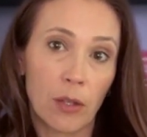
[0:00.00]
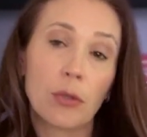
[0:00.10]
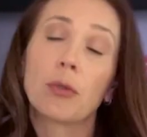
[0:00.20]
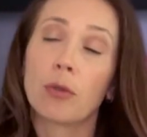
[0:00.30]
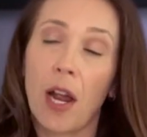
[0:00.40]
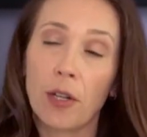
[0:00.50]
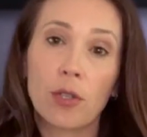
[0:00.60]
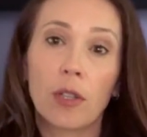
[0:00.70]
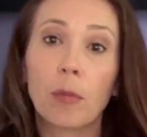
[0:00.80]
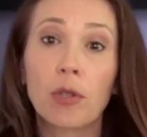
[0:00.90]
So
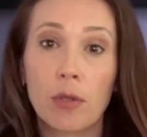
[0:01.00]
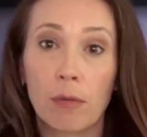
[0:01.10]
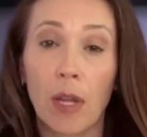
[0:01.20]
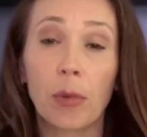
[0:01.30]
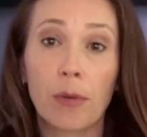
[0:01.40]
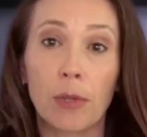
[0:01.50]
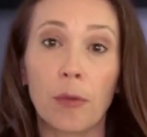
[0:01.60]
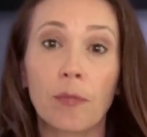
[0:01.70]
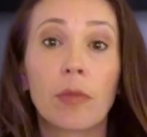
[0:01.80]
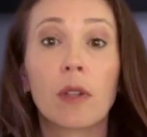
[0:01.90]
strategy number
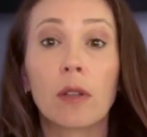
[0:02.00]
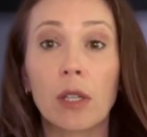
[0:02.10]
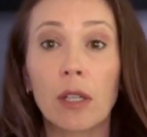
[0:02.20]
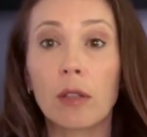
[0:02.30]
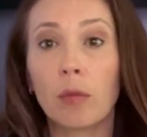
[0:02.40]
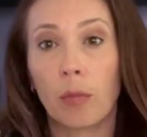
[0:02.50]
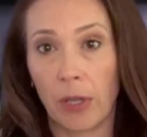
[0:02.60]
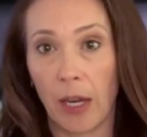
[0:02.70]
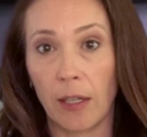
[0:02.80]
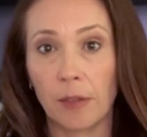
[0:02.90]
3, legal
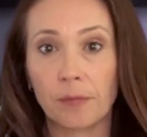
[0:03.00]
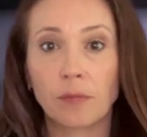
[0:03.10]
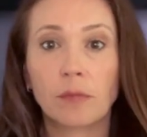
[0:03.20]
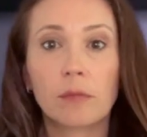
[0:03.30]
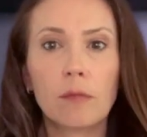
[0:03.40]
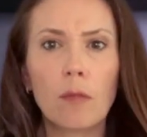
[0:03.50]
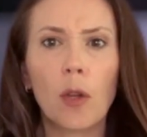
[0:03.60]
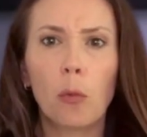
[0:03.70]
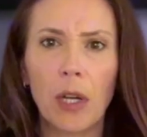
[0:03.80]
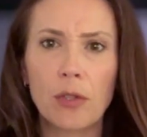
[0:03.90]
planning.
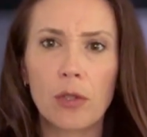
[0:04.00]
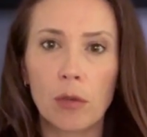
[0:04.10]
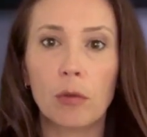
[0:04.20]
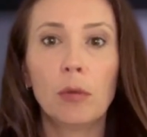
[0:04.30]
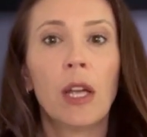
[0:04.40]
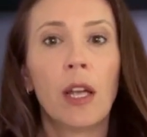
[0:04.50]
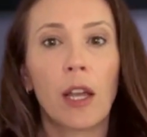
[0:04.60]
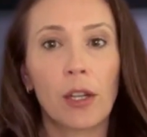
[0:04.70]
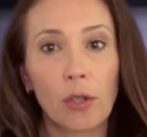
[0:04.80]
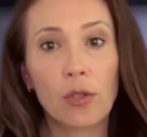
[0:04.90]
Once you
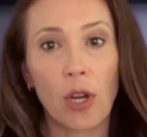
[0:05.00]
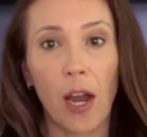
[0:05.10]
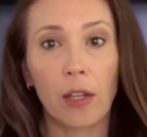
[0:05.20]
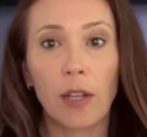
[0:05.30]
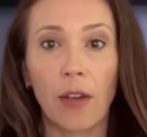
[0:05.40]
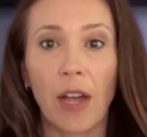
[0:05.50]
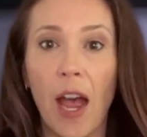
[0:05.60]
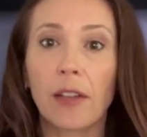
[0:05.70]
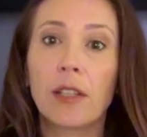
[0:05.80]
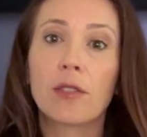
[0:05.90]
and your child have
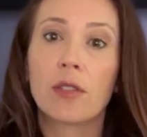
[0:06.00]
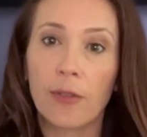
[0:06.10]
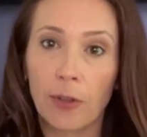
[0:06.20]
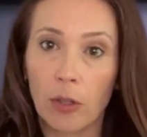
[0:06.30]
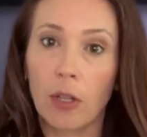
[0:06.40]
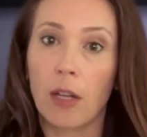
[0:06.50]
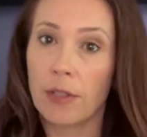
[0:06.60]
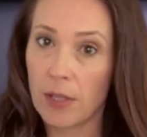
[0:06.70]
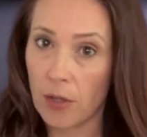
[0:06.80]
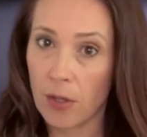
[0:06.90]
had these difficult
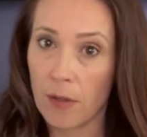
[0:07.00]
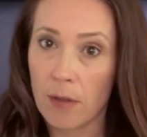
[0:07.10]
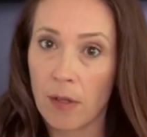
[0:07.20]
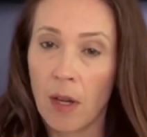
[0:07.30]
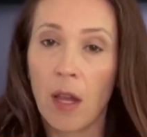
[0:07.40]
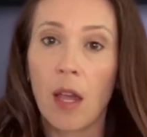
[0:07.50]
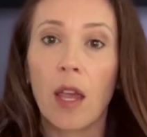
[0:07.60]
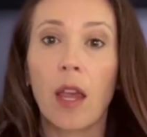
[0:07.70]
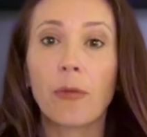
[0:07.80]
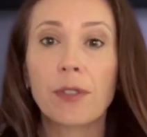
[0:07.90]
conversations,
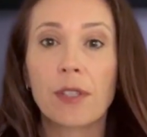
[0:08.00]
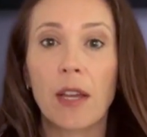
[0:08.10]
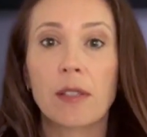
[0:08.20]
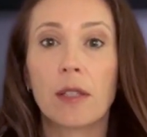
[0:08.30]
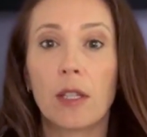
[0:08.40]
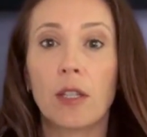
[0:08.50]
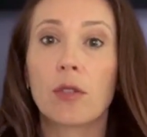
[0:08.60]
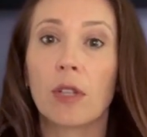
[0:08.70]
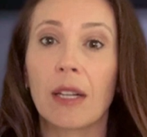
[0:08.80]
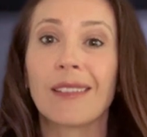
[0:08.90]
emphasize the
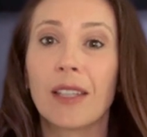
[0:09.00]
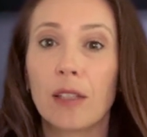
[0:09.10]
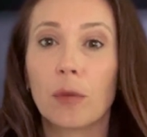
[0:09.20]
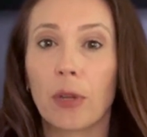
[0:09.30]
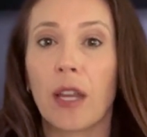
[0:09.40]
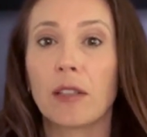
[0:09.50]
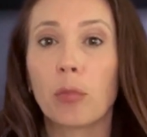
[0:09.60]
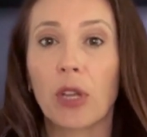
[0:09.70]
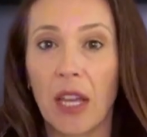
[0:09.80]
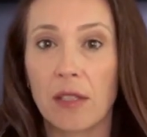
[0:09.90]
need to get a legal plan
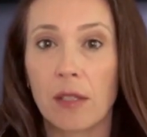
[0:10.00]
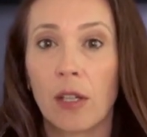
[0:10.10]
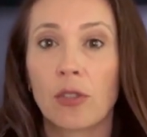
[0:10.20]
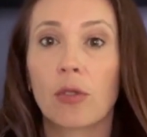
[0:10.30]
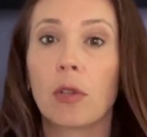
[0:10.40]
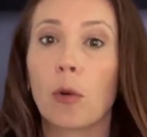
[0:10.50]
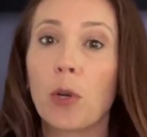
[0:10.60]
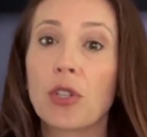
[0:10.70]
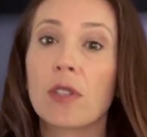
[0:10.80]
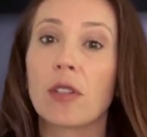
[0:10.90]
in place so their
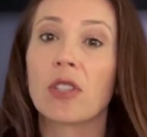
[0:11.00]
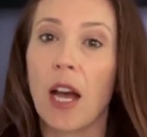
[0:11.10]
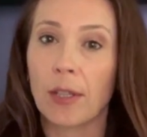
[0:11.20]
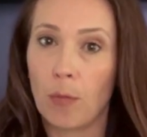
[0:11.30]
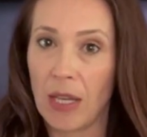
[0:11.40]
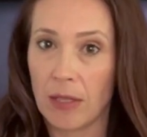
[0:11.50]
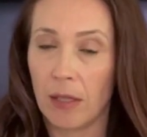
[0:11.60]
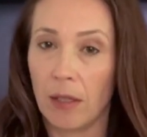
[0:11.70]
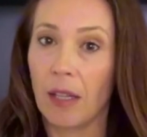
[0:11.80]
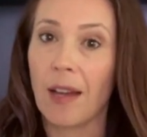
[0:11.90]
wishes are
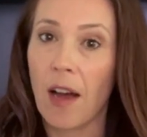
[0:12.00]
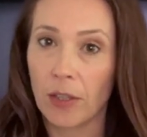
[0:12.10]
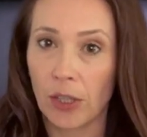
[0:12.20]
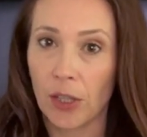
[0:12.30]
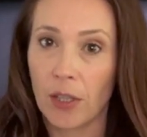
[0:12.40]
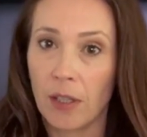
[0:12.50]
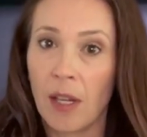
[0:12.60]
documented and honored.